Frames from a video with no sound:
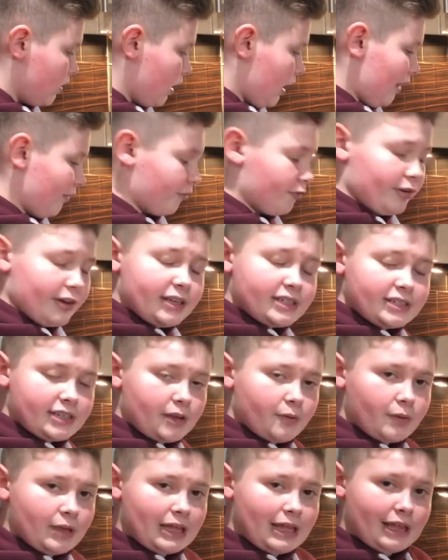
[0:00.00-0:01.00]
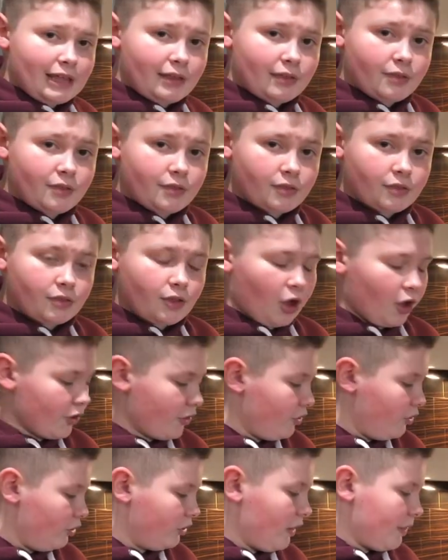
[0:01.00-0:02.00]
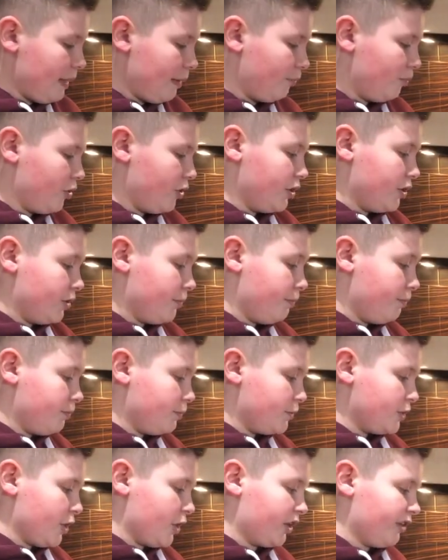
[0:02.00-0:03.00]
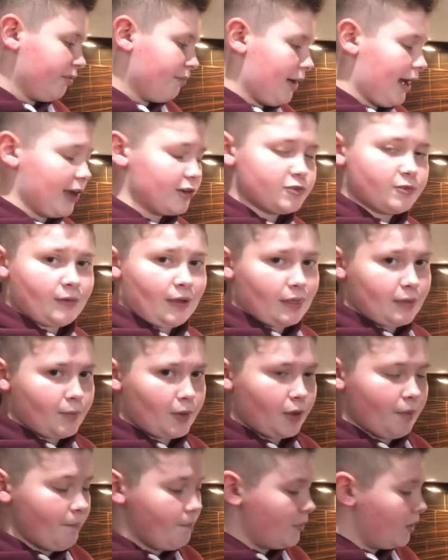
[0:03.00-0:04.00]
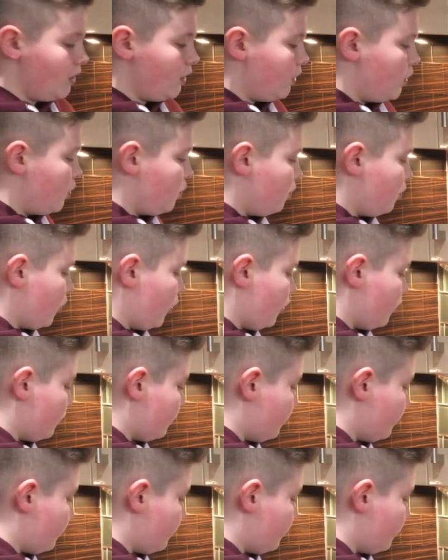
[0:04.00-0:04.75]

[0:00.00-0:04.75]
I've greased it with oil and then put a circle of parchment around the bottom. But